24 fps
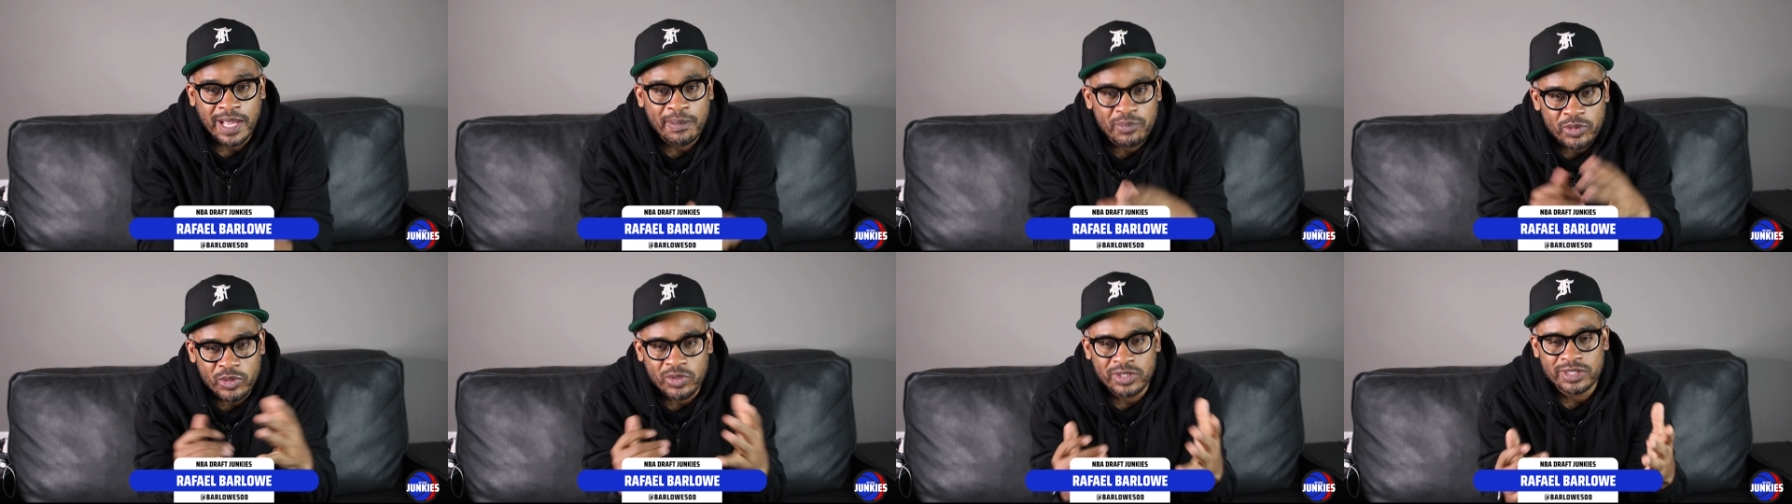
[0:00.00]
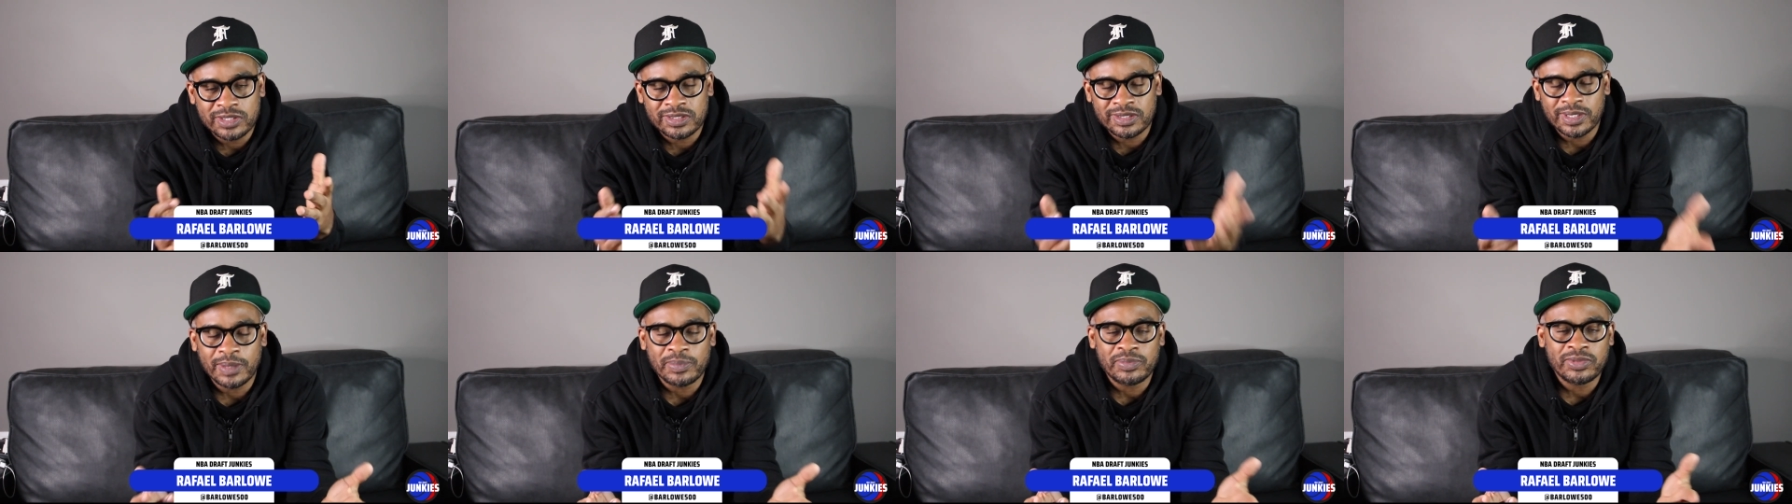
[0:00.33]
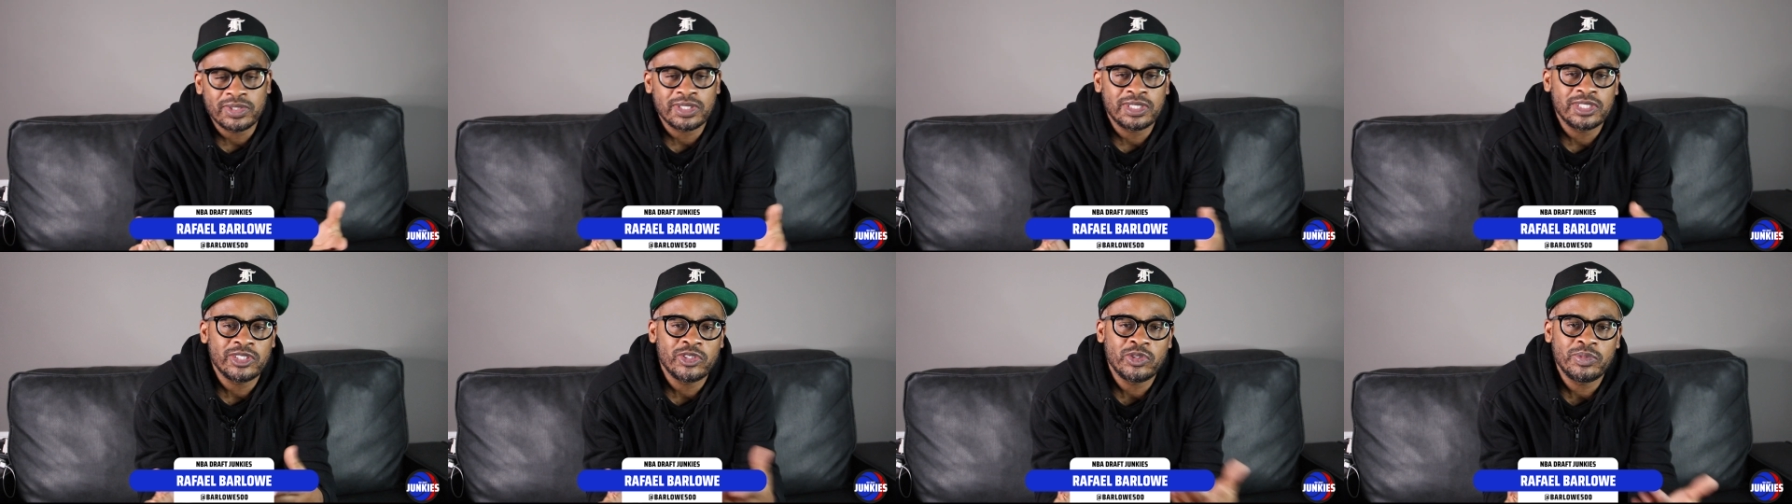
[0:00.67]
I'm doing
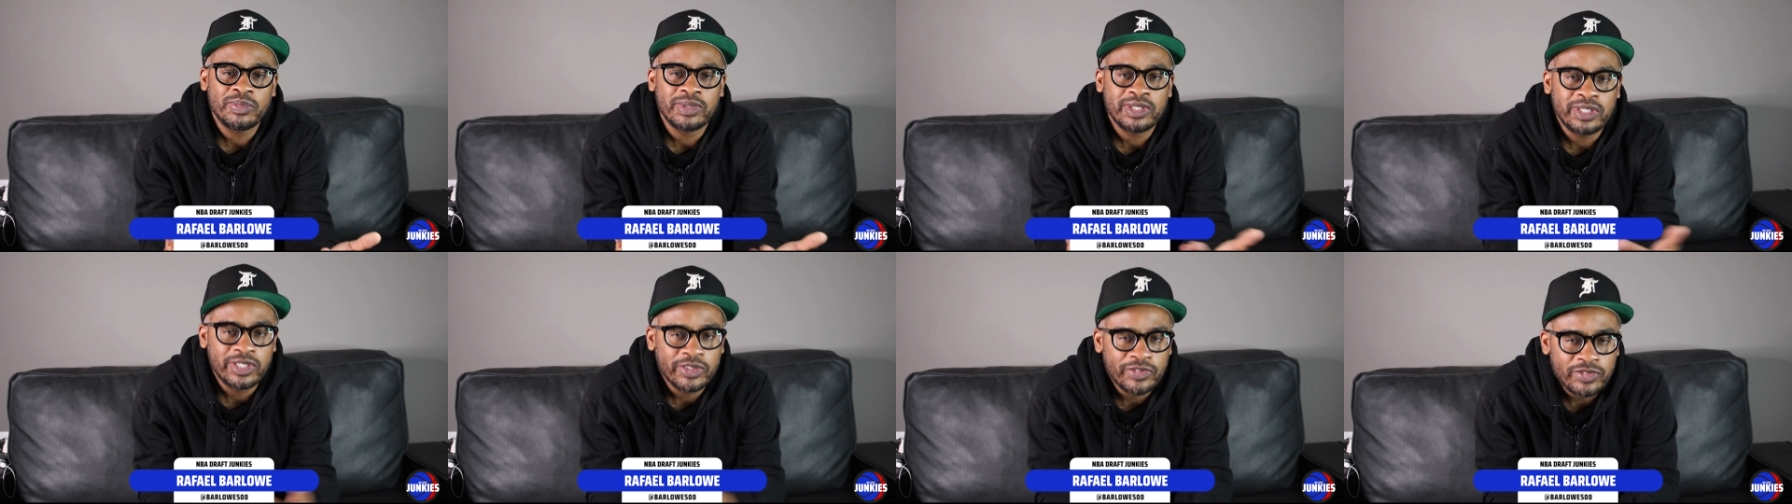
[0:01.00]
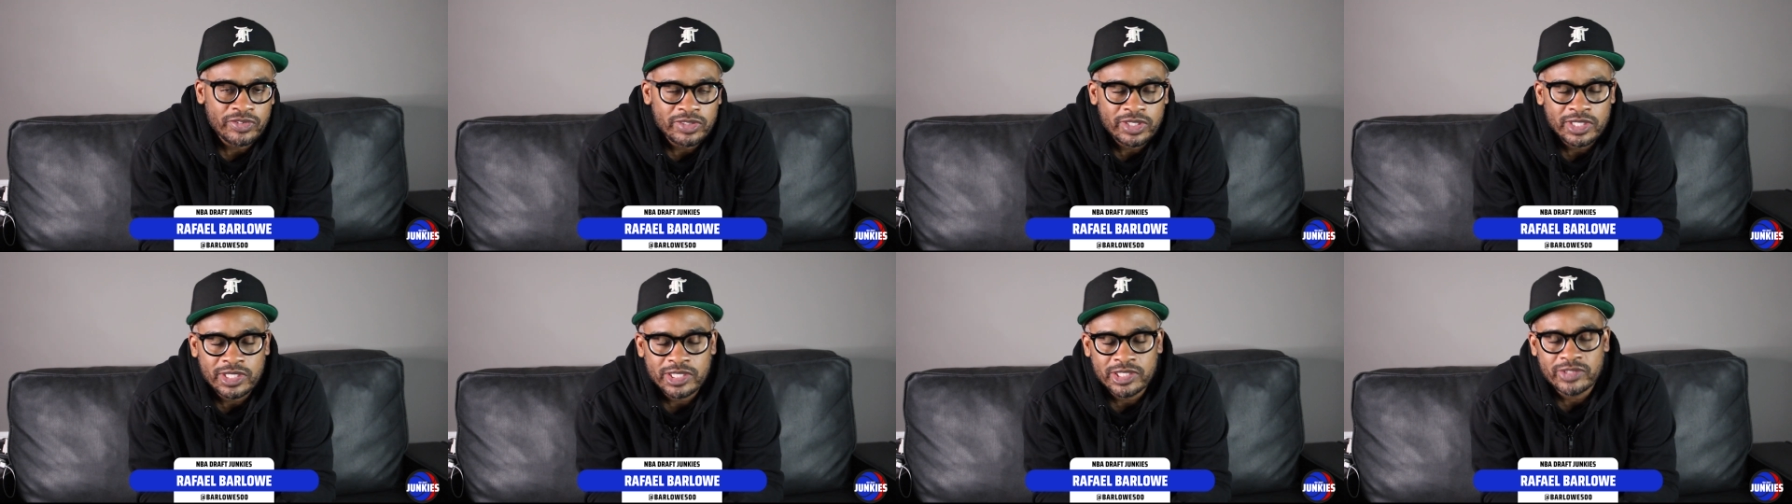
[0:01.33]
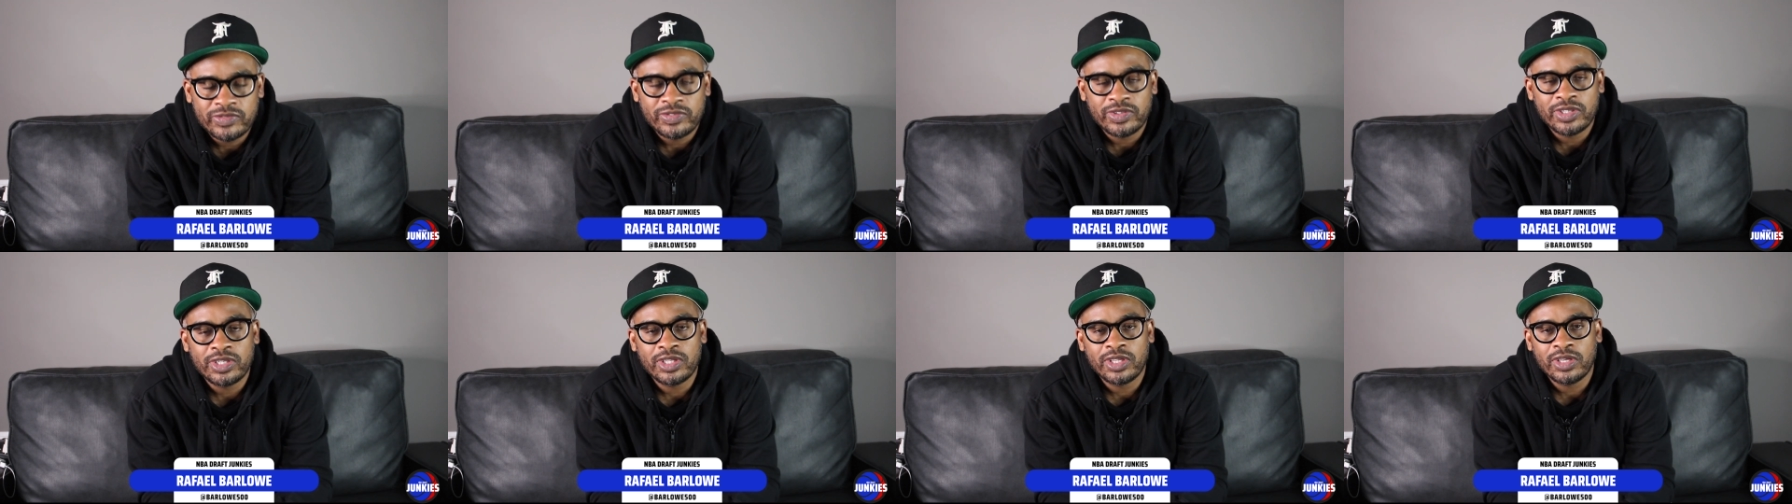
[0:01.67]
something a little bit different in this
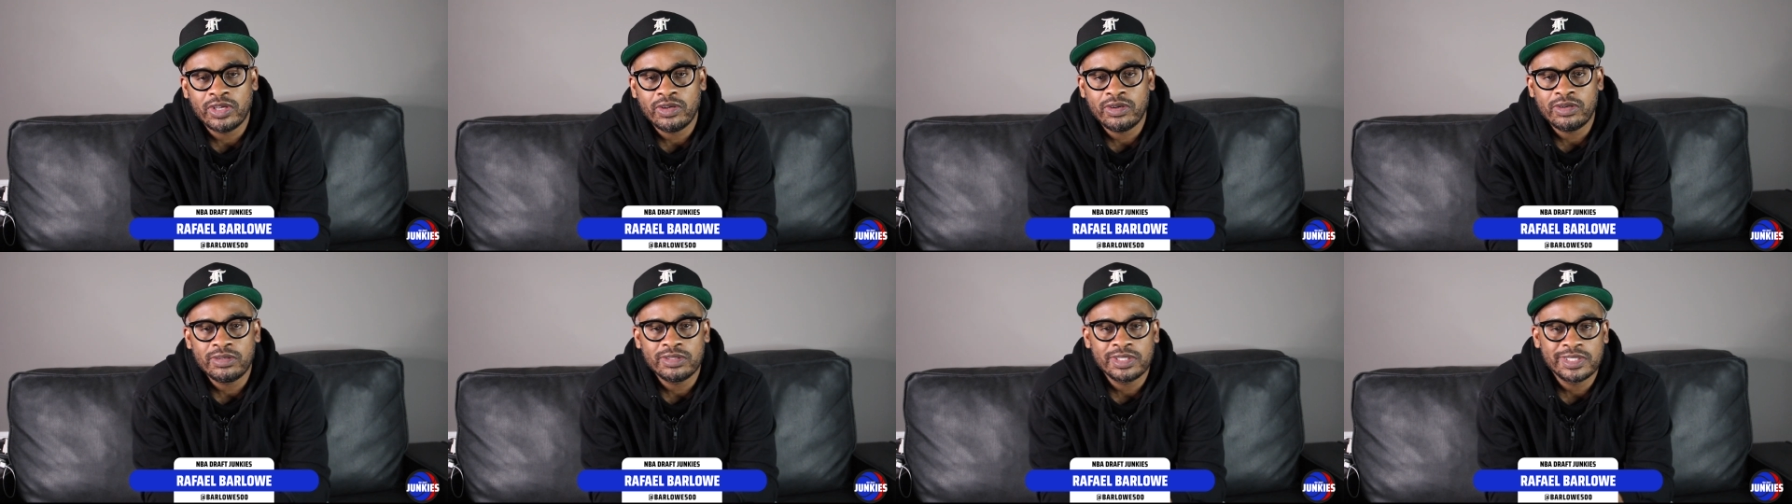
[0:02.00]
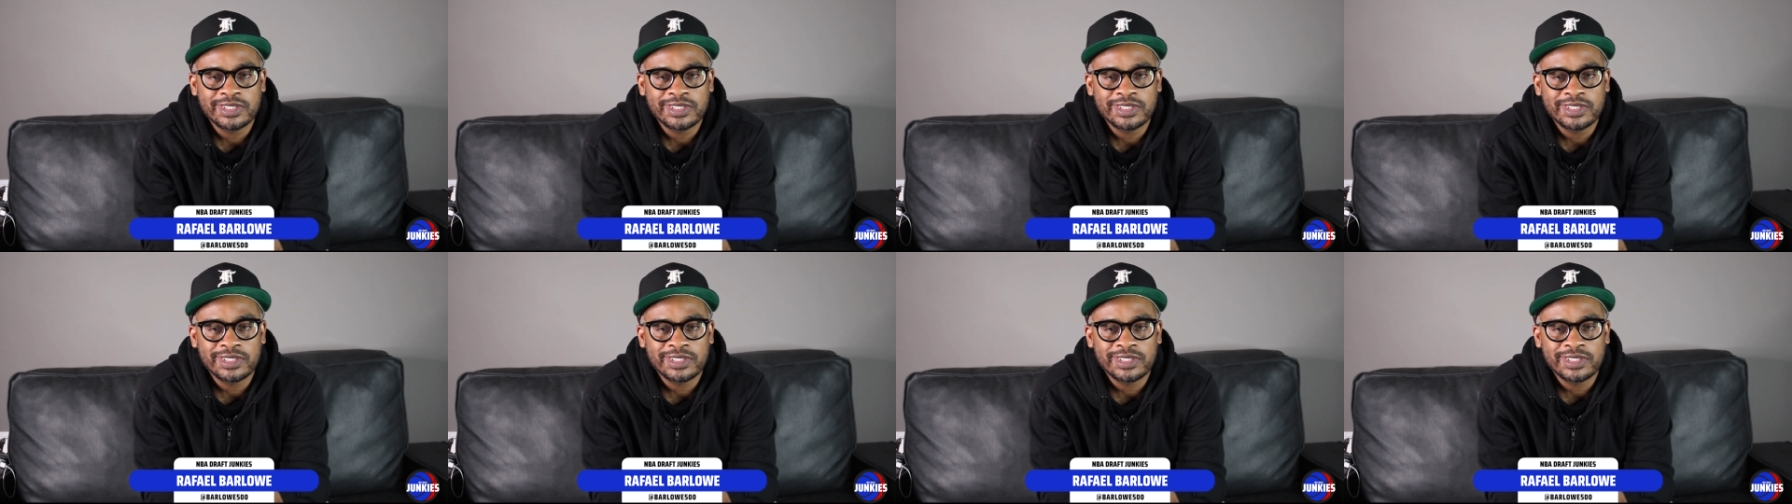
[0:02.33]
video.